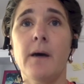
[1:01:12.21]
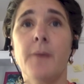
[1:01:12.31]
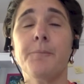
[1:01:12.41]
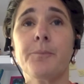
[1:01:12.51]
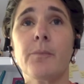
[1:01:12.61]

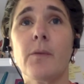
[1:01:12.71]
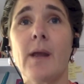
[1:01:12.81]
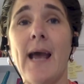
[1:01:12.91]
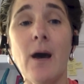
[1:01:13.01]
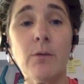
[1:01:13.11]
um,
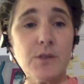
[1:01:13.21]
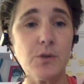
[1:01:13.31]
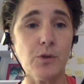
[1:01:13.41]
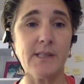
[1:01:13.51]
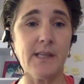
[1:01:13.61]

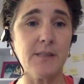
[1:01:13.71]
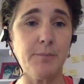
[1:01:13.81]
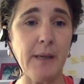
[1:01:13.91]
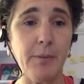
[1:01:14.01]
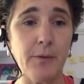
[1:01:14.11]

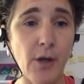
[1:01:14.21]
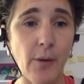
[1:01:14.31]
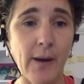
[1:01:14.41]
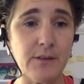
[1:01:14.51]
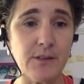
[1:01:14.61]
outsourcing to people who
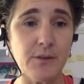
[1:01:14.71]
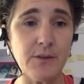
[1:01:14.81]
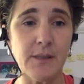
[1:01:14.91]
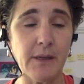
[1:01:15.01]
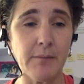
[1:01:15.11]
know how to
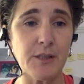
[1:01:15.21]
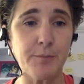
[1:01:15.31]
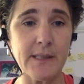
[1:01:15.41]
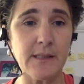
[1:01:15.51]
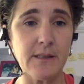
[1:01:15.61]
do something
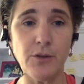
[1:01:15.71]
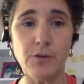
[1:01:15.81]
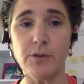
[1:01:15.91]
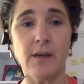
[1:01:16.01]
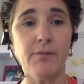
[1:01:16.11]
much better
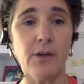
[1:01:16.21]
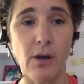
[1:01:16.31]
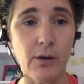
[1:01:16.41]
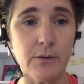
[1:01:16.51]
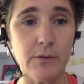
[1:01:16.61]
than you could ever
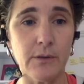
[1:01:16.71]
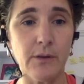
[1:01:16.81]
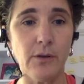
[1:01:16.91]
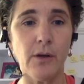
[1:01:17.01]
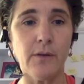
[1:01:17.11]
know
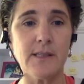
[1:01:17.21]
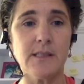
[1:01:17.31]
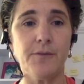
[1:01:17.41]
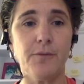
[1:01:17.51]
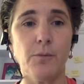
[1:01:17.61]
you know
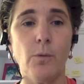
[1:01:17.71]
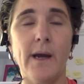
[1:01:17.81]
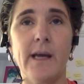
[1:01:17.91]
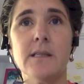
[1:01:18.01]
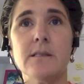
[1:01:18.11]
there's different
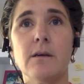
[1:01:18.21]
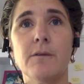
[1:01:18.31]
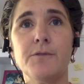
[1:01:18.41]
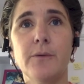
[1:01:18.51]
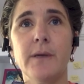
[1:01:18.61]
ways
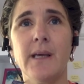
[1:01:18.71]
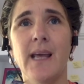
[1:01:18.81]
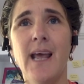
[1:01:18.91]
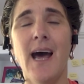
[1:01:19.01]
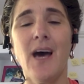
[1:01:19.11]
of doing
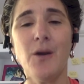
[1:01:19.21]
it